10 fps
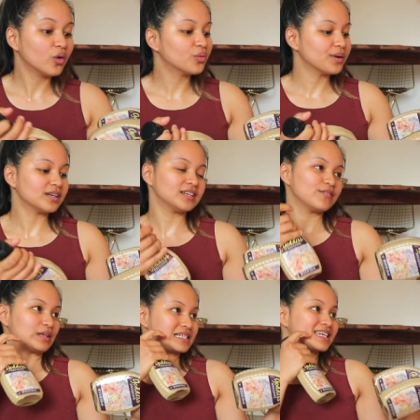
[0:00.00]
Oh, we can
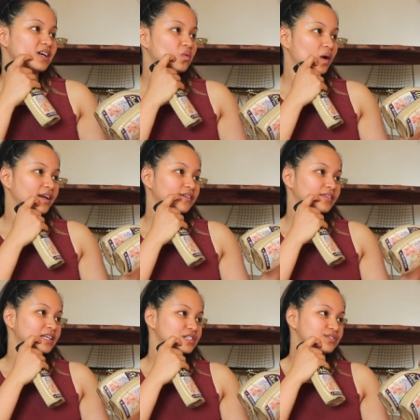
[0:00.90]
even take one of
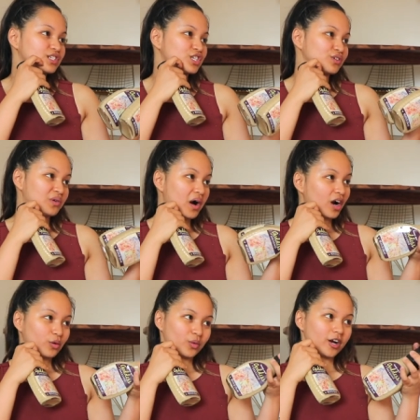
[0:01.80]
each to our